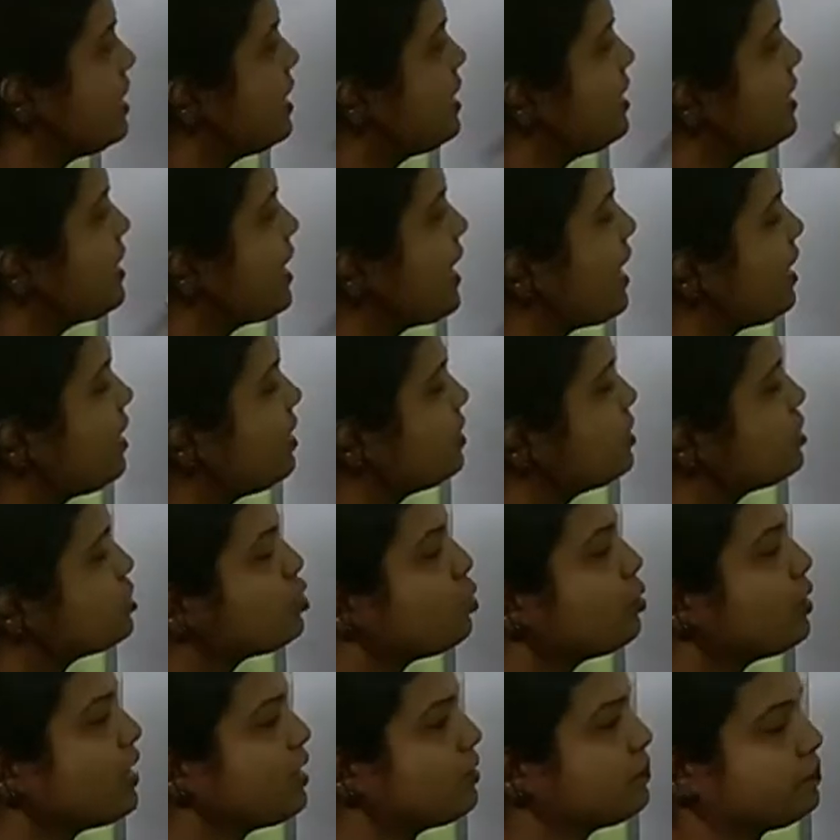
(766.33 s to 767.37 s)
Now,
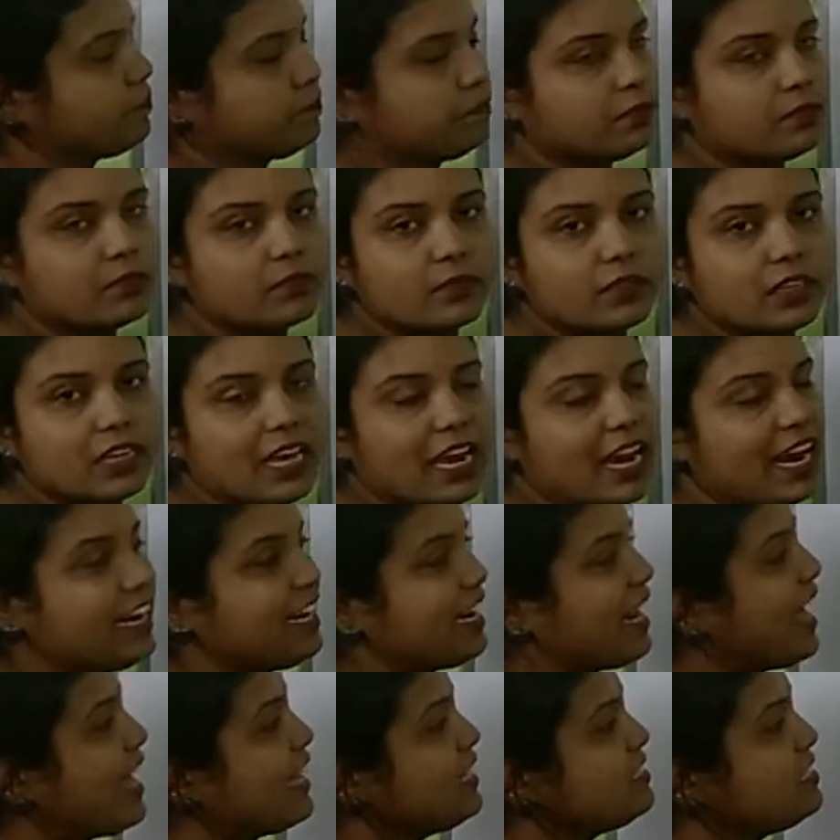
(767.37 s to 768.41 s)
sodium, it
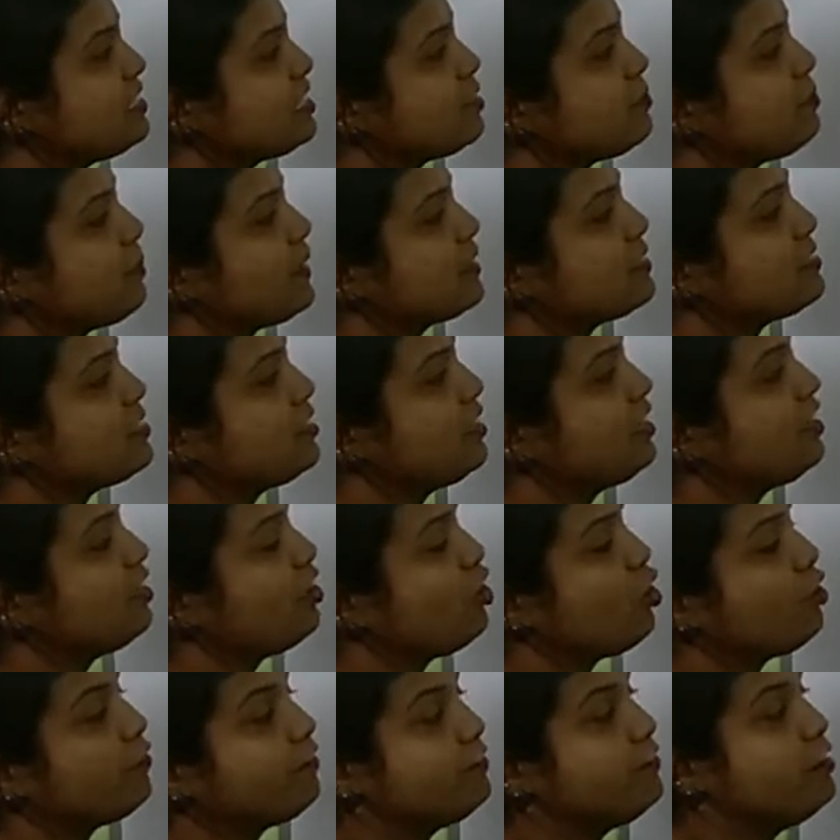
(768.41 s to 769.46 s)
has the capacity
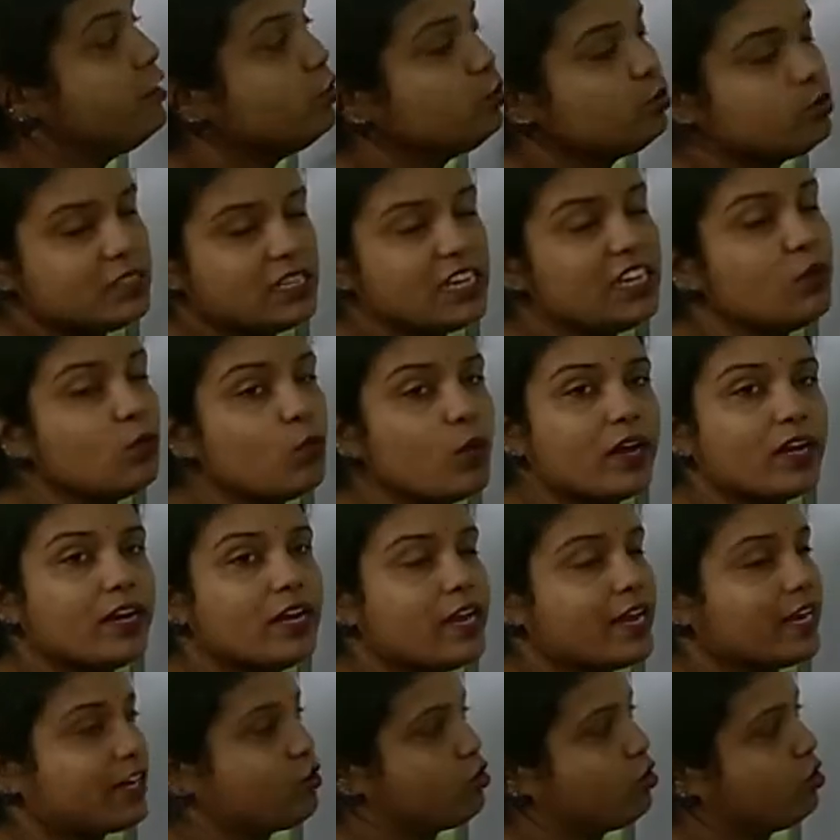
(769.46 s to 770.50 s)
of losing 1
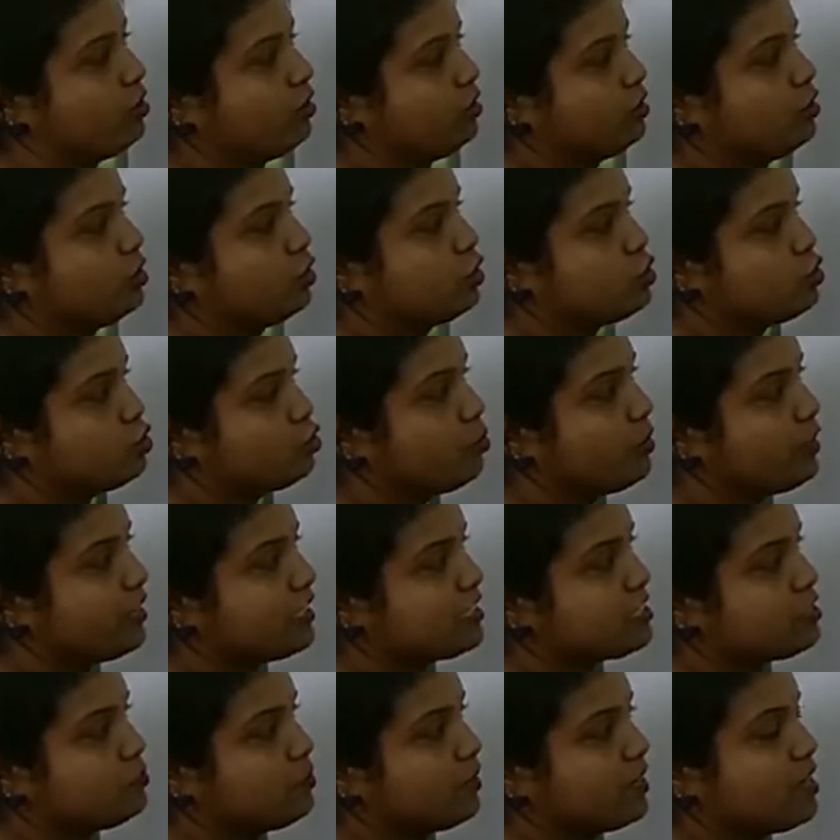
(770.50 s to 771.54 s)
electron, so it
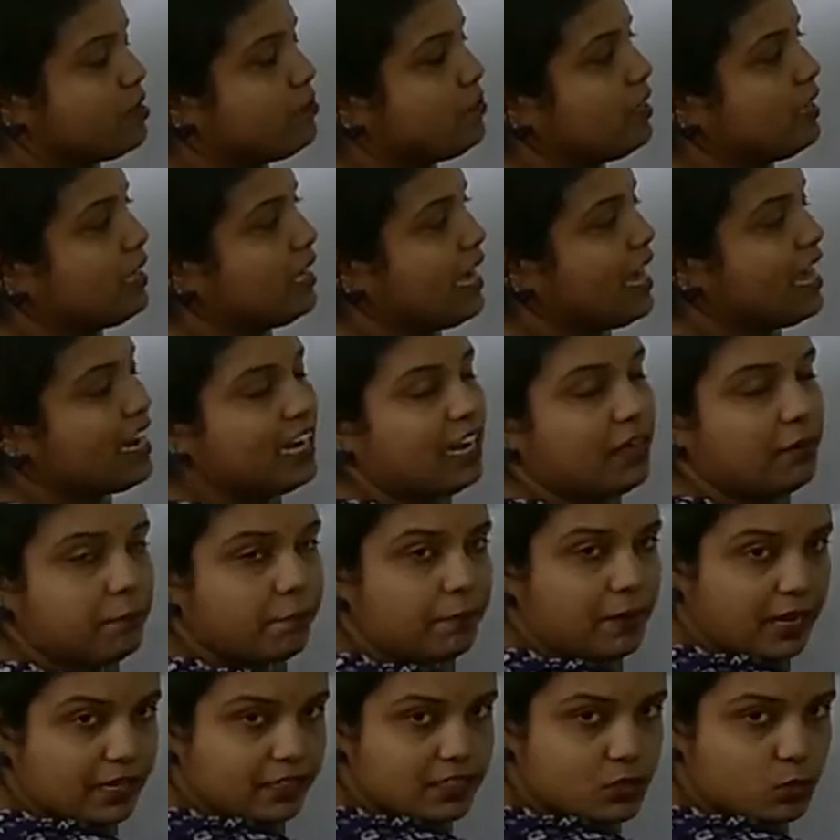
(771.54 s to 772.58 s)
is becoming Na
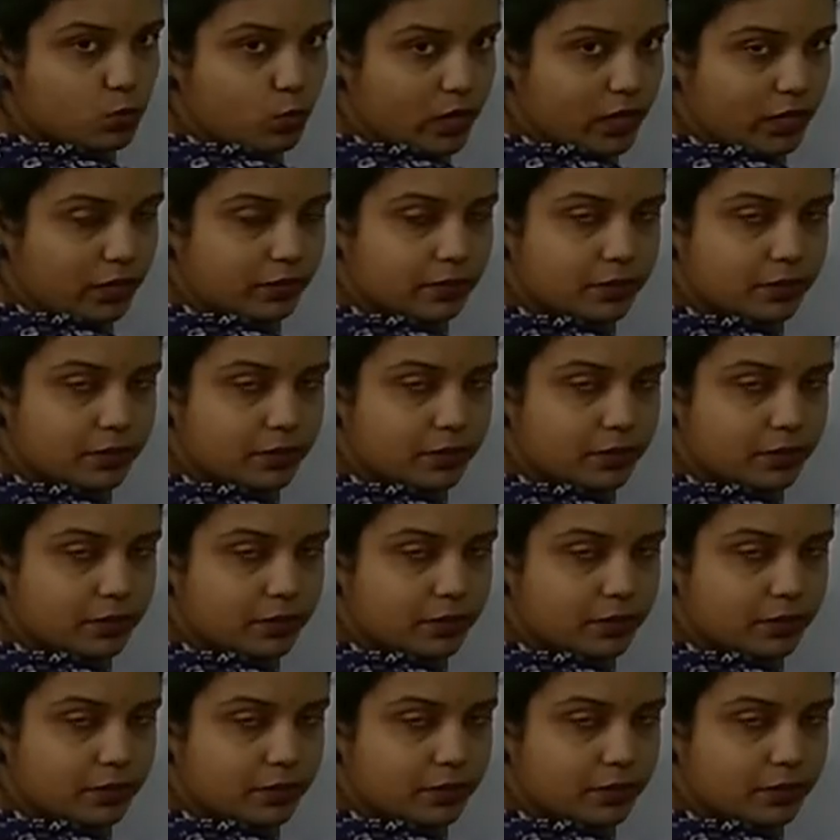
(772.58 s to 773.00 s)
plus 1.